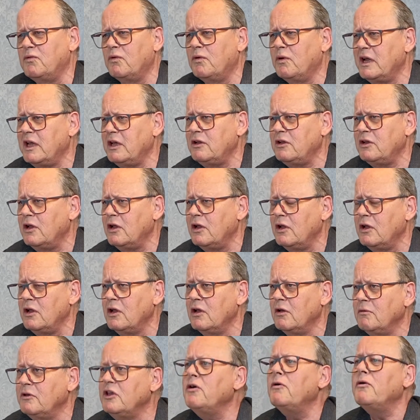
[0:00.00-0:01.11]
No, it's both.
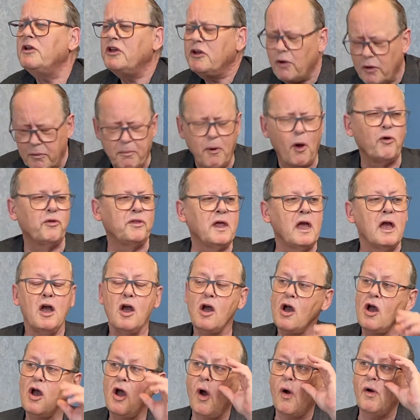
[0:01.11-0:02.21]
I'm the first American to do
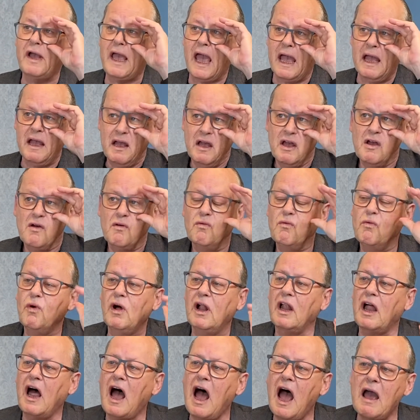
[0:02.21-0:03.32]
both. Okay,
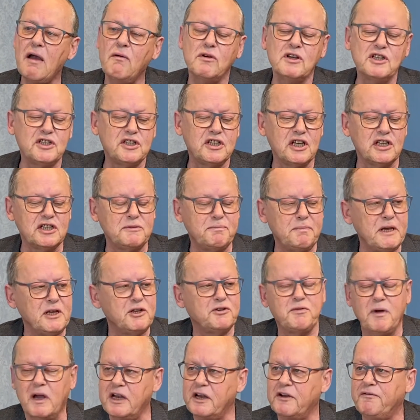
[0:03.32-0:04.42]
well, I was the
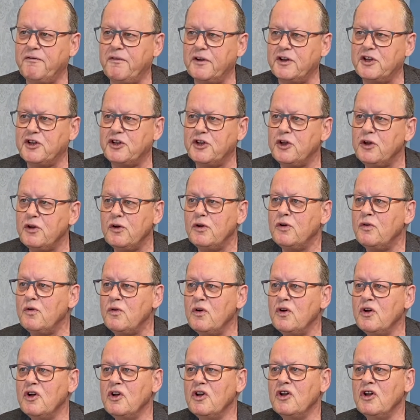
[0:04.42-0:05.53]
speechwriter for
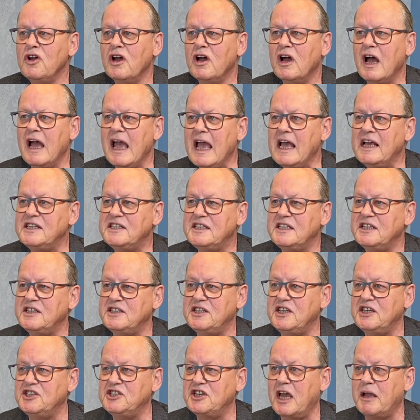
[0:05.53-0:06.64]
two
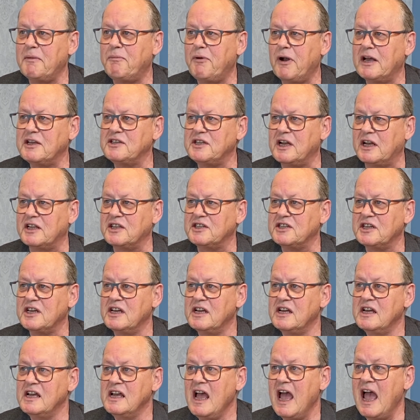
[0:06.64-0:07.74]
ACCJ presidents.
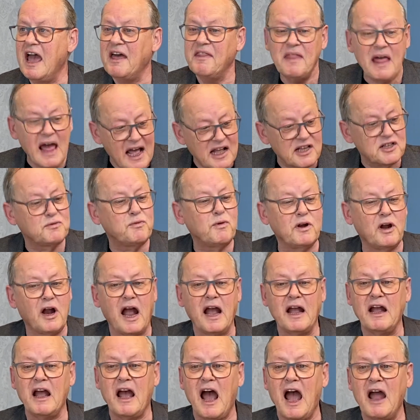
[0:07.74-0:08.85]
And that's where
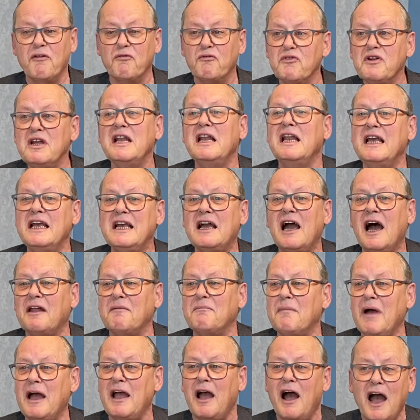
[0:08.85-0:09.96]
I really
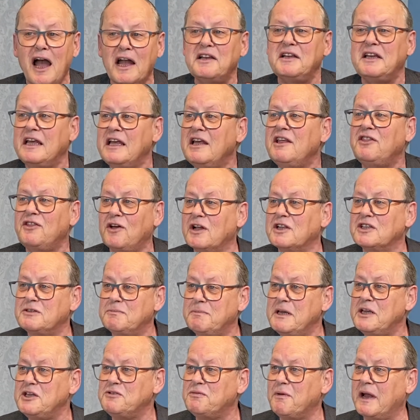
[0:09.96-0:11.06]
cut my eye teeth on
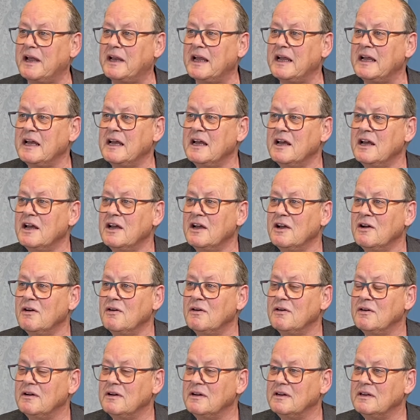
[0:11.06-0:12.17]
speech writing. You mean
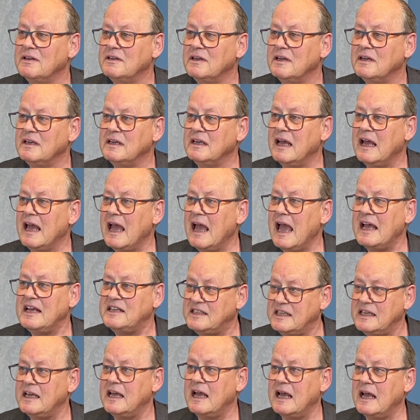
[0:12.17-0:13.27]
ACCJ or two
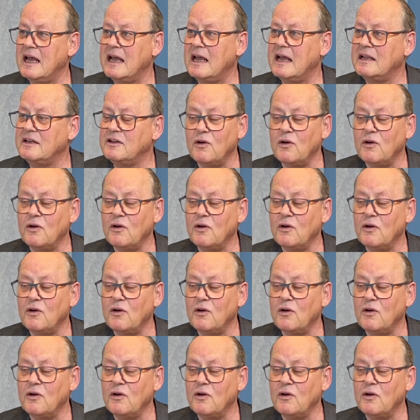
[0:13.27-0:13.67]
TAC presidents?